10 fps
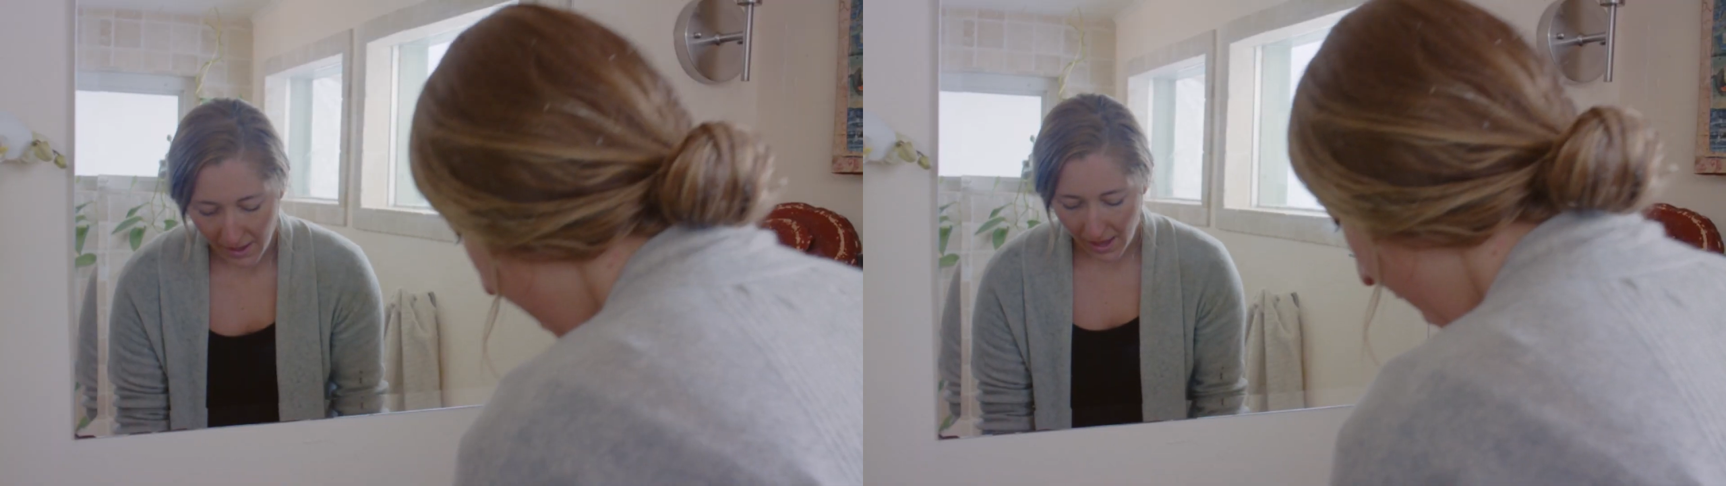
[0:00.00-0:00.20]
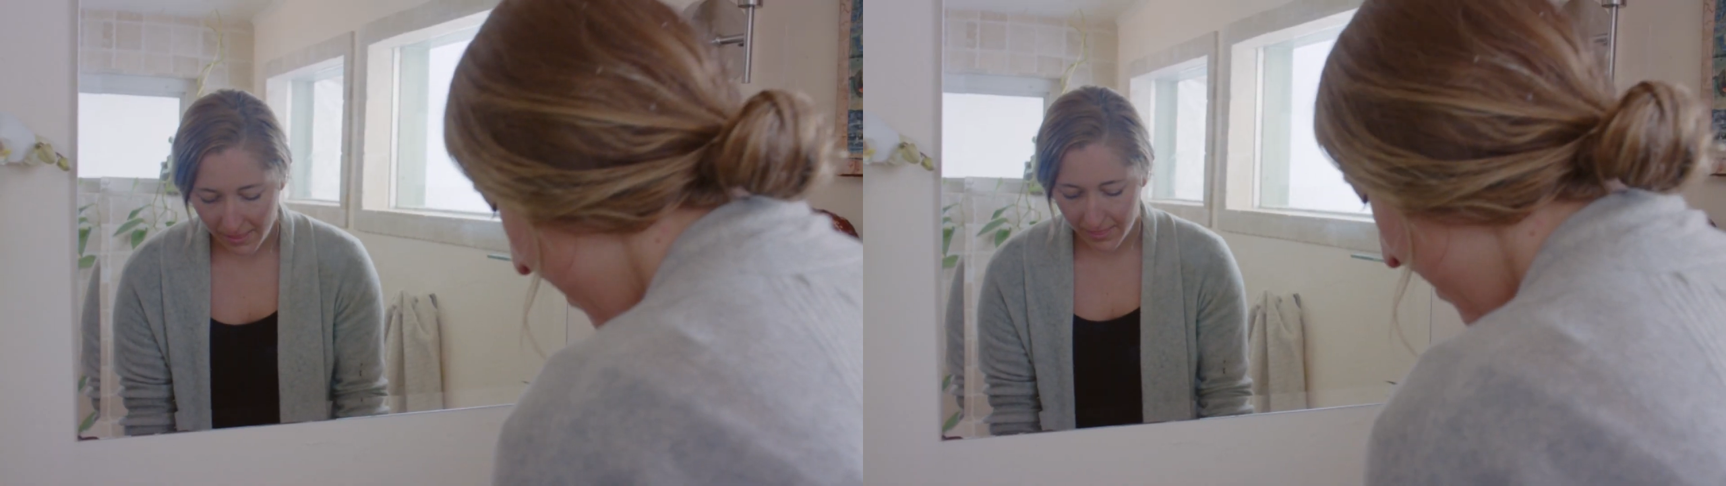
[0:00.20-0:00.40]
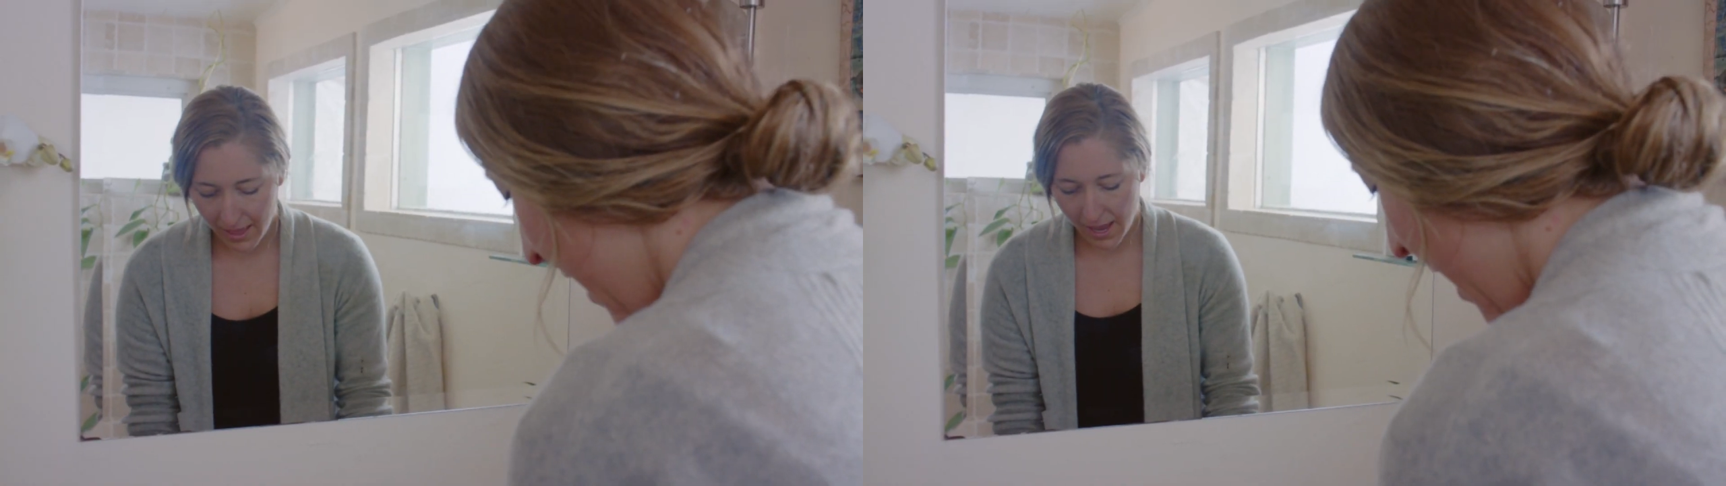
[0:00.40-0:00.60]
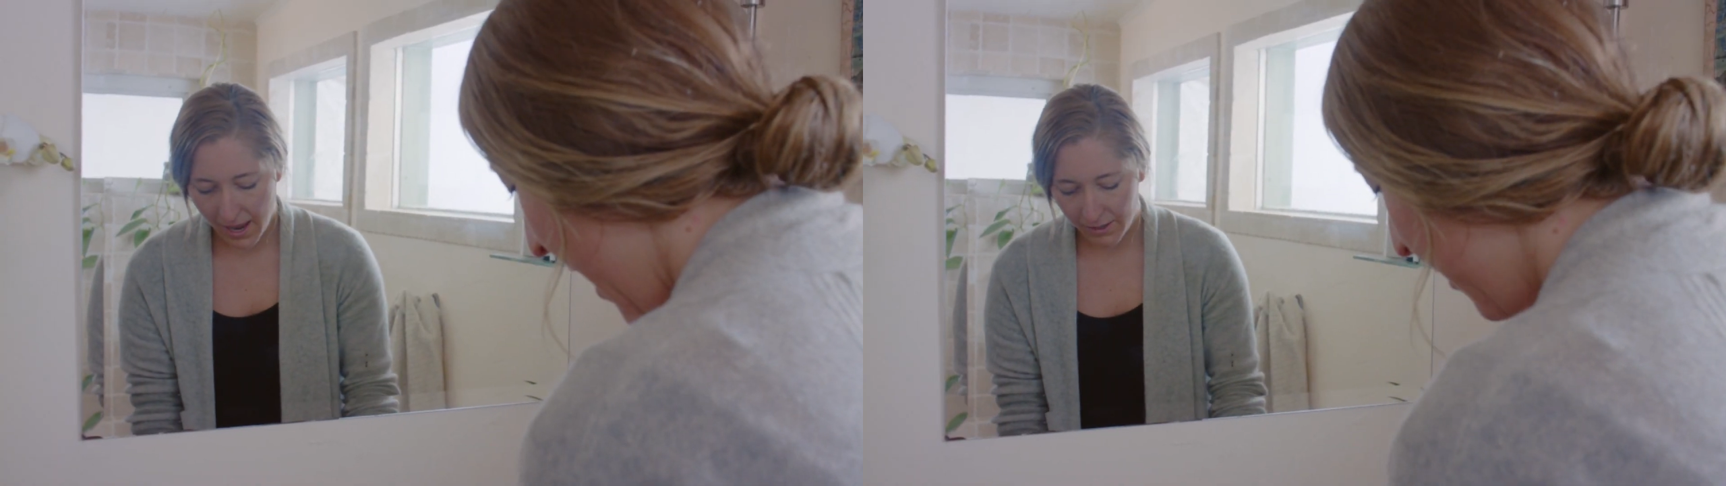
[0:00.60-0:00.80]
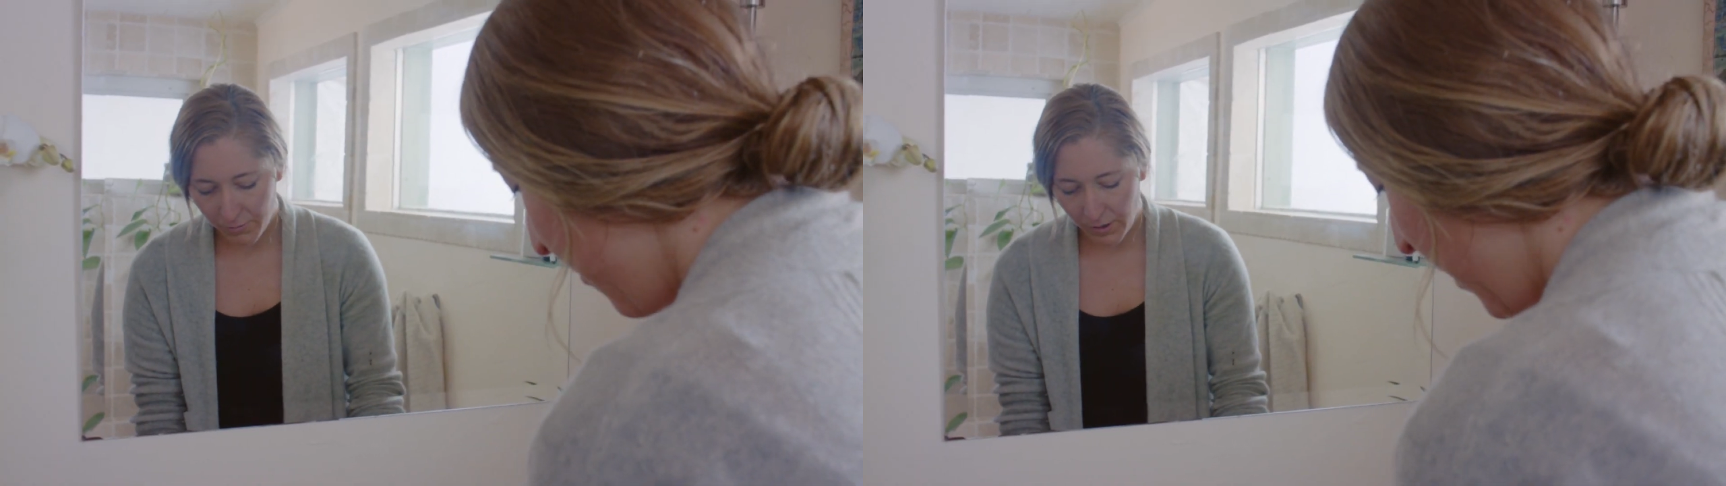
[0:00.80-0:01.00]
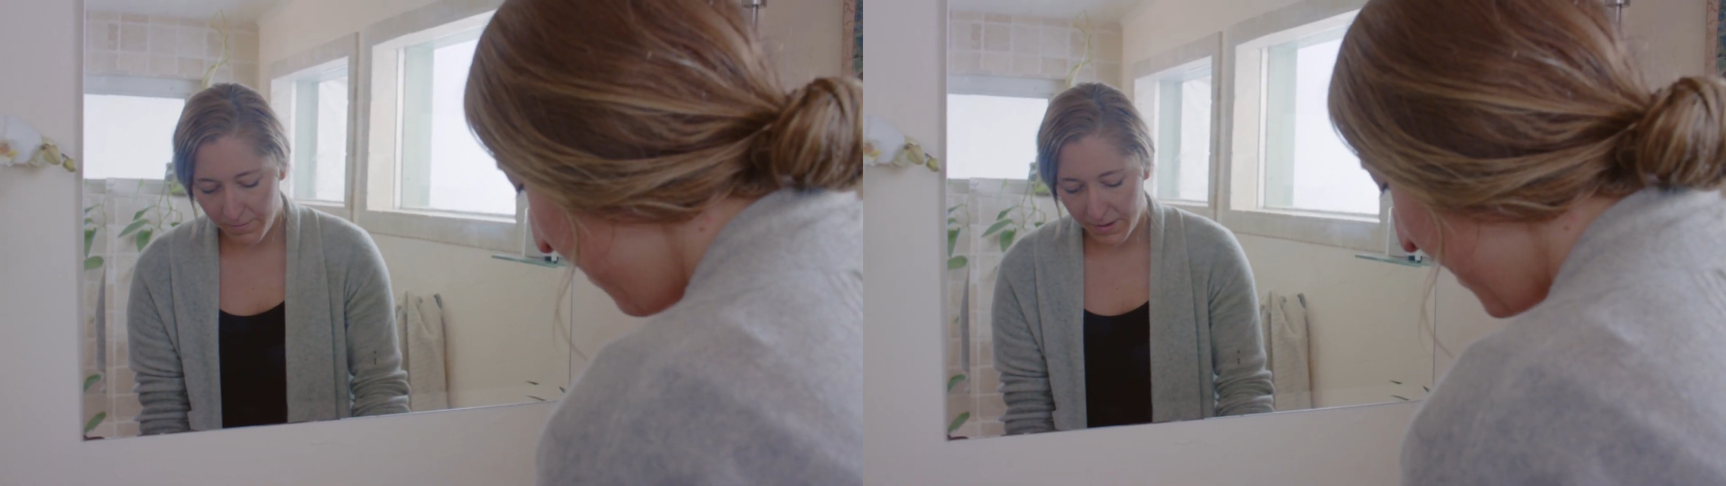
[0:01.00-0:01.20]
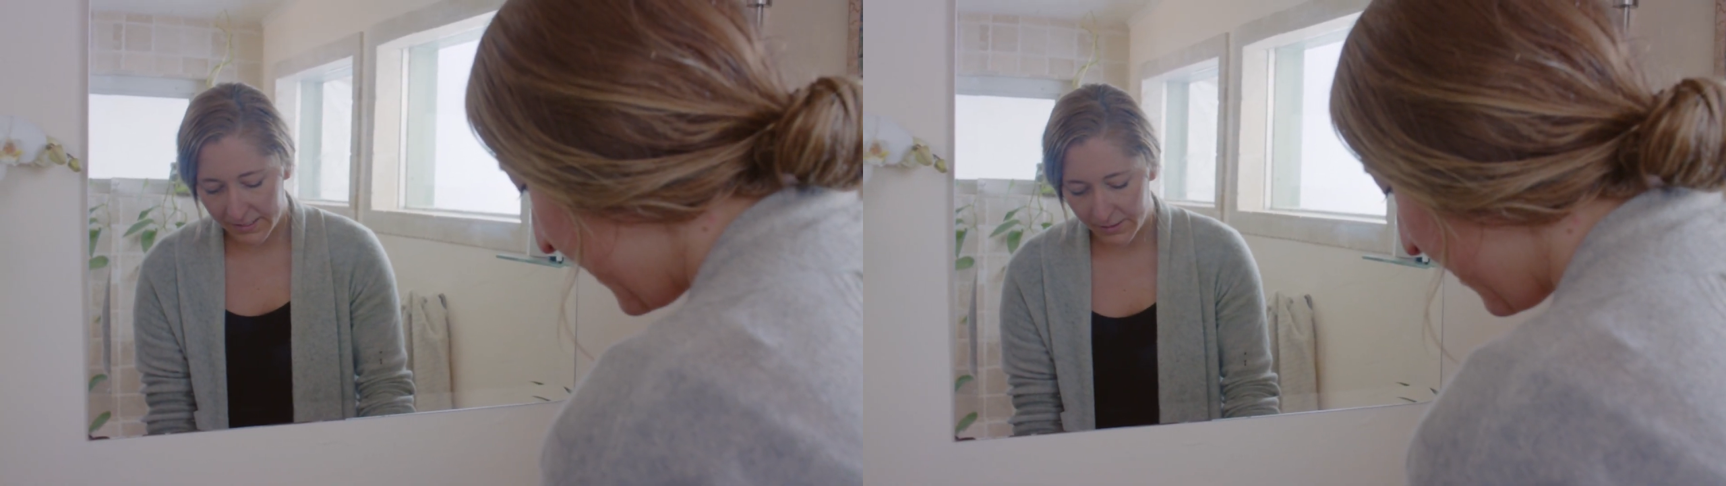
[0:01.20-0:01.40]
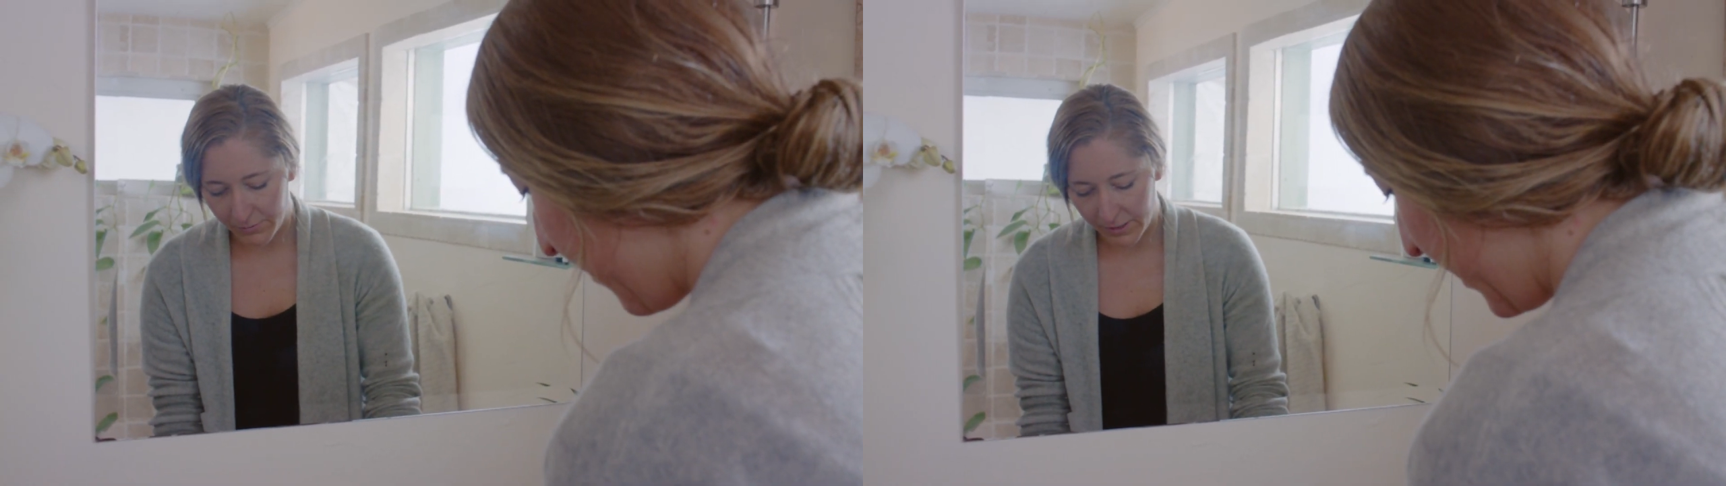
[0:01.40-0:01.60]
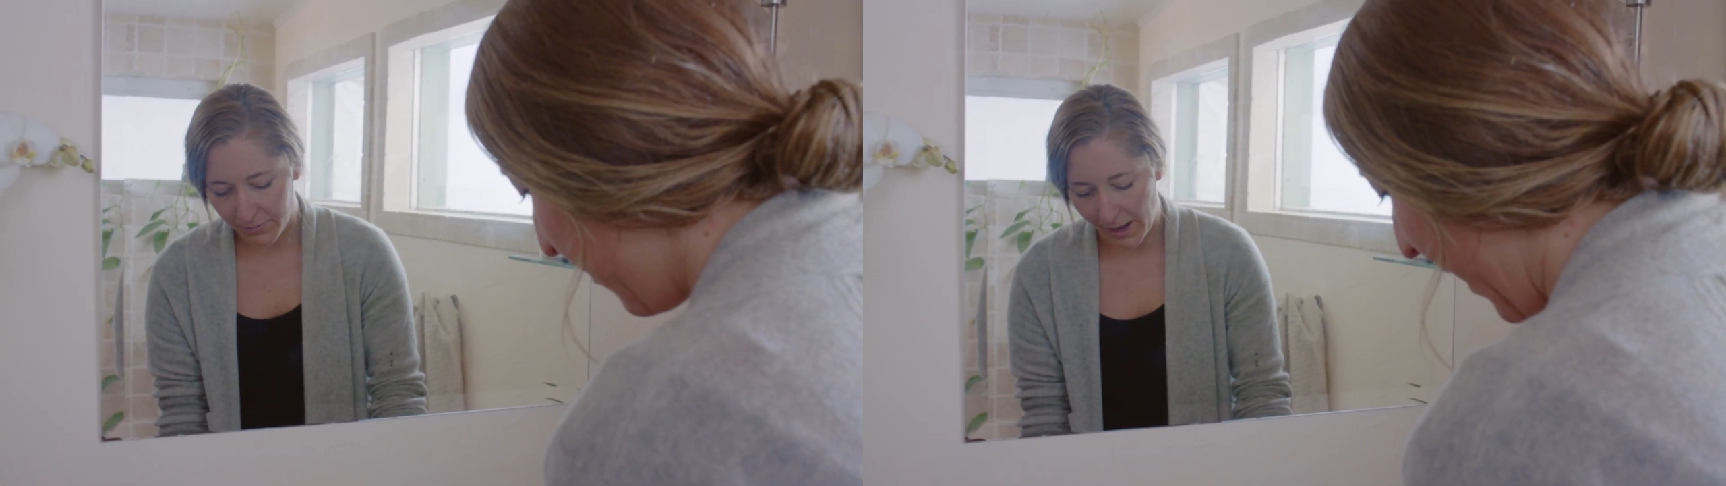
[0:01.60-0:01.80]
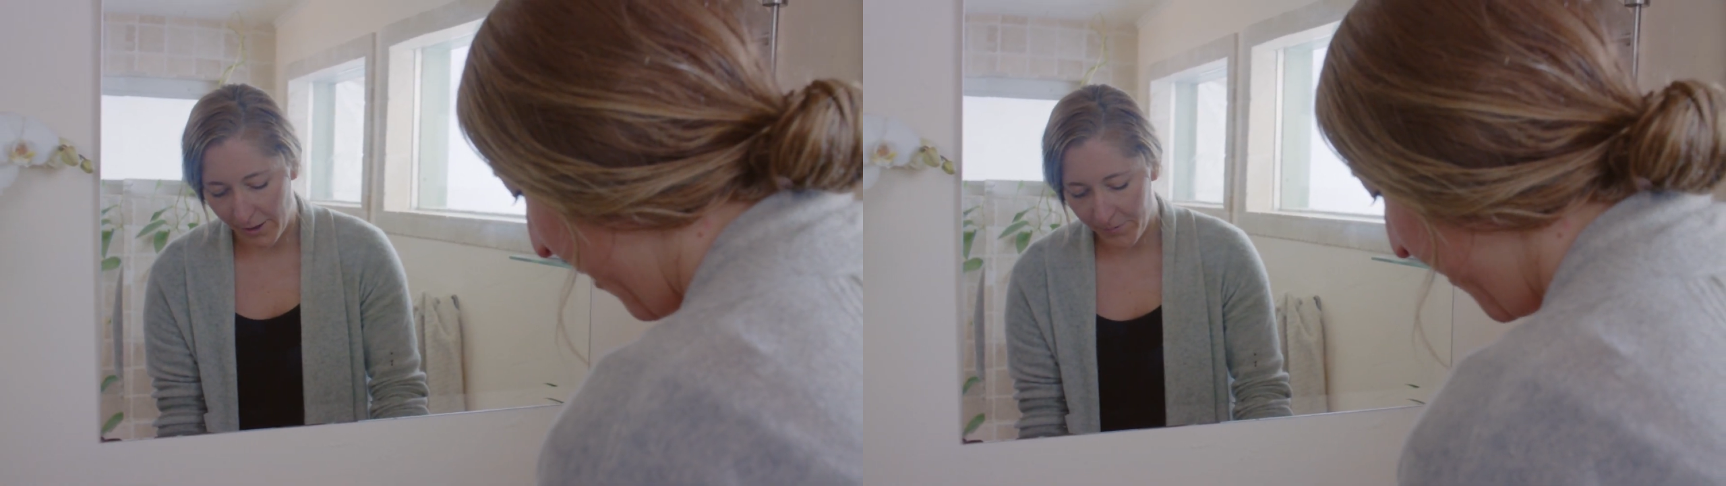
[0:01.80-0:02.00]
and then you want to mix it really
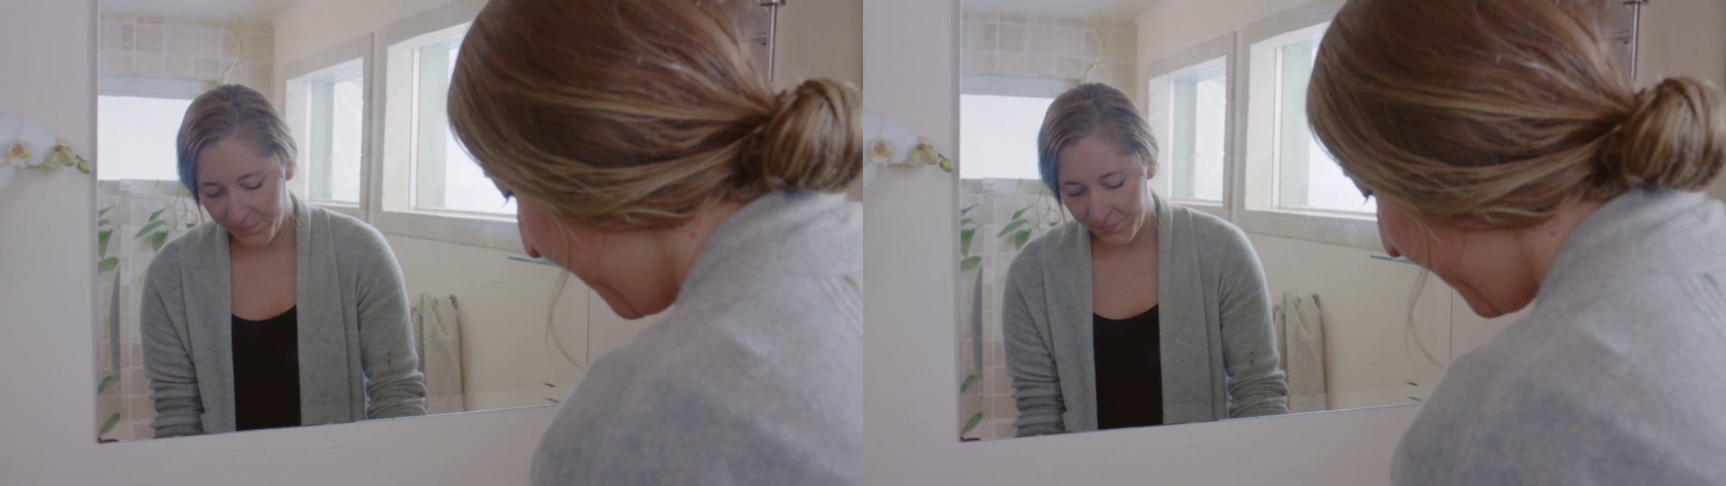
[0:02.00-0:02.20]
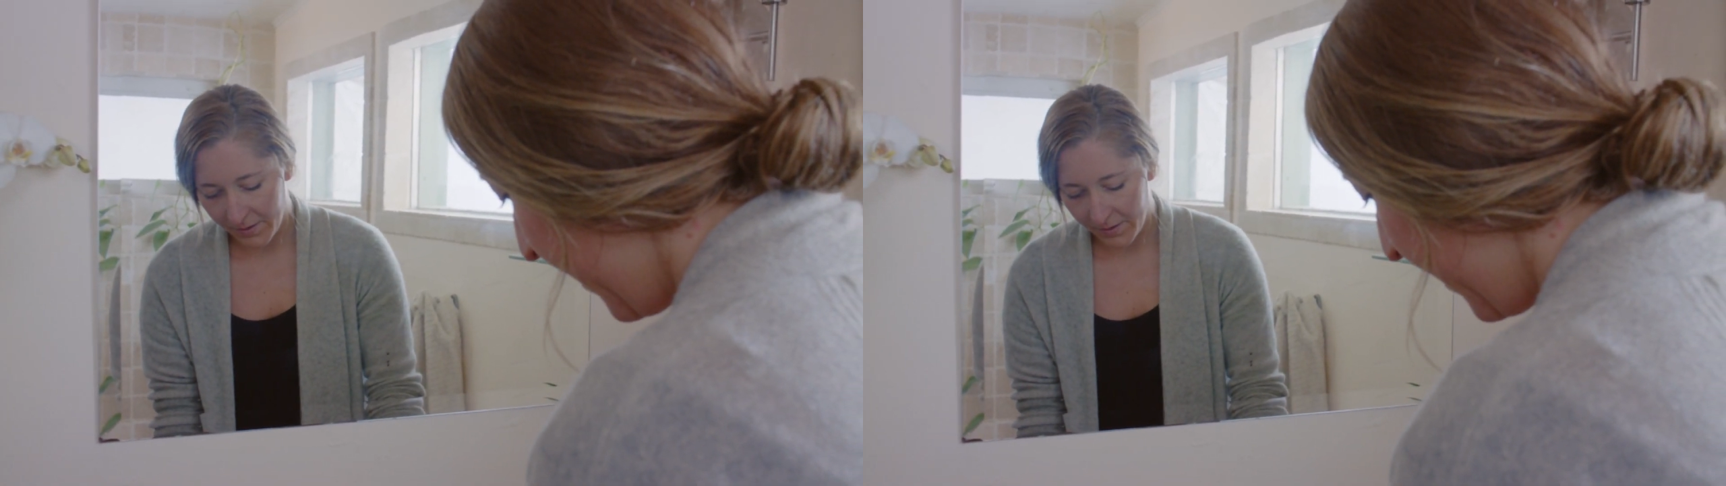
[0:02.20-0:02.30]
well.